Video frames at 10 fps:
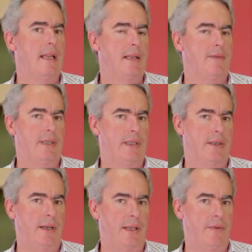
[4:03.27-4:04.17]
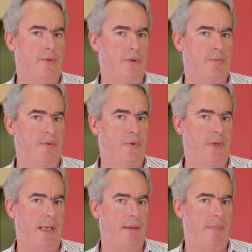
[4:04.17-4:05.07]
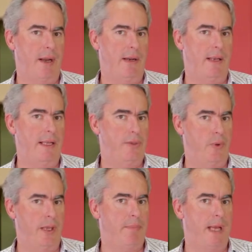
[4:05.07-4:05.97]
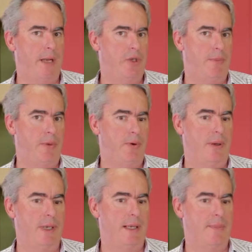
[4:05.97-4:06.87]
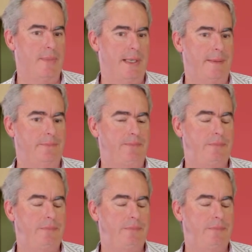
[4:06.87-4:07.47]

to design the divorce before you get married, and that's where the partnership agreement comes in.